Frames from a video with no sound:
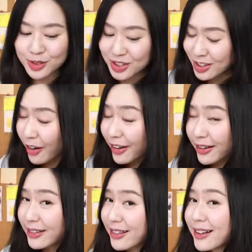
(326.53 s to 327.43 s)

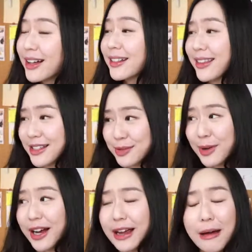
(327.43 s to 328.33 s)
started. That's
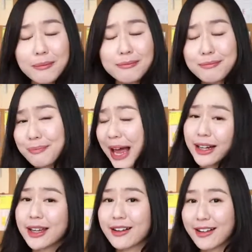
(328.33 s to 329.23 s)
why I'm back
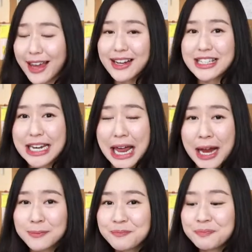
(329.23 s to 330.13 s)
here again
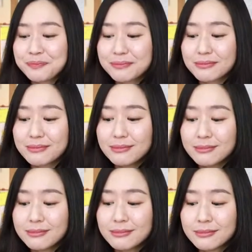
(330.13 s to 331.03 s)

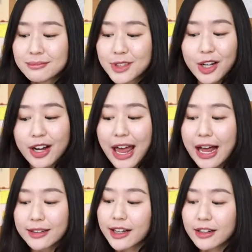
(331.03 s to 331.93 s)
today.Gonna
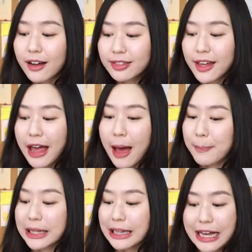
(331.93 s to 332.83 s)
act like nothing
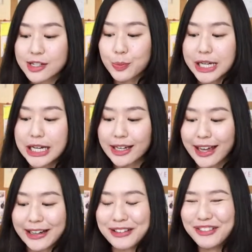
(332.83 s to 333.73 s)
happened last week,
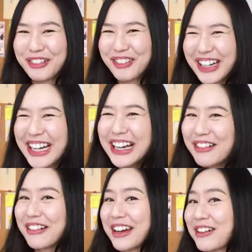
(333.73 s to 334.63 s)
and
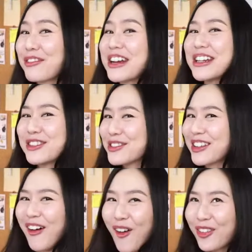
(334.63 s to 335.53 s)
we're gonna redo
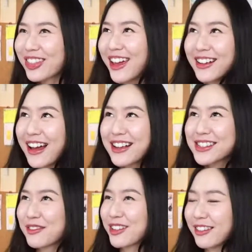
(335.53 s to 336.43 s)
the whole thing as
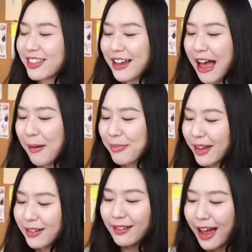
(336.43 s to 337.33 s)
if nothing
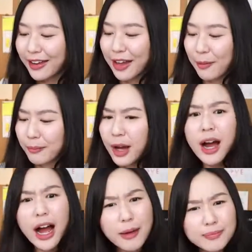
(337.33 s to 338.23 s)
happened. And then
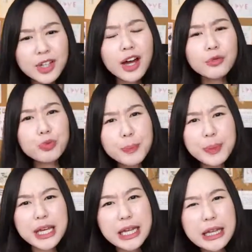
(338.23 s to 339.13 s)
I'm not
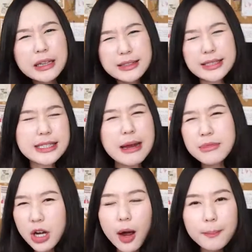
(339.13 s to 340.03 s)
repeating the same
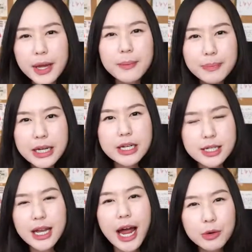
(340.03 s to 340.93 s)
topic
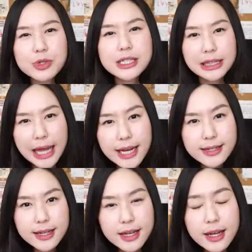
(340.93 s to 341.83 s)
because I was
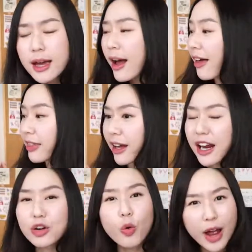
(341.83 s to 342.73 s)
lazy and that
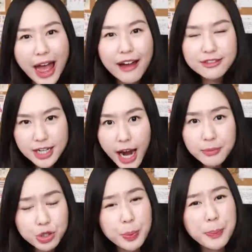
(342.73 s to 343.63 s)
I don't have
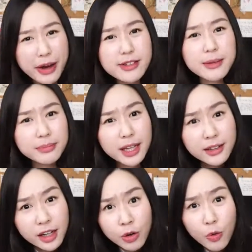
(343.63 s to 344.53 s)
time to prepare something
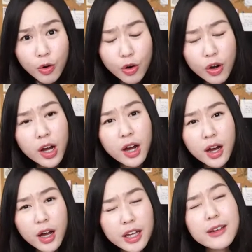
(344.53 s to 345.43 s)
new.
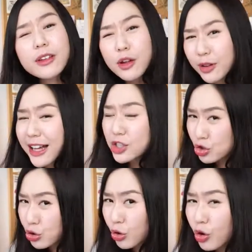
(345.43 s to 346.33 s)
Even though that's
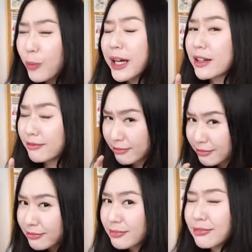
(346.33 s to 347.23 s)
true, but
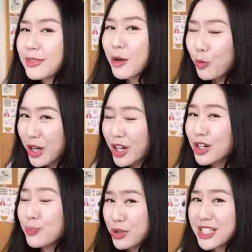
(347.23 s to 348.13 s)
we're
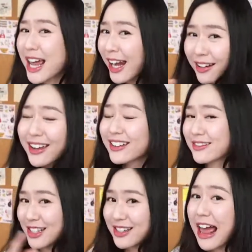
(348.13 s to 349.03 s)
gonna pretend it
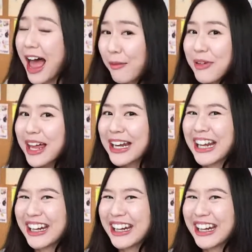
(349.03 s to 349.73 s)
didn't happen.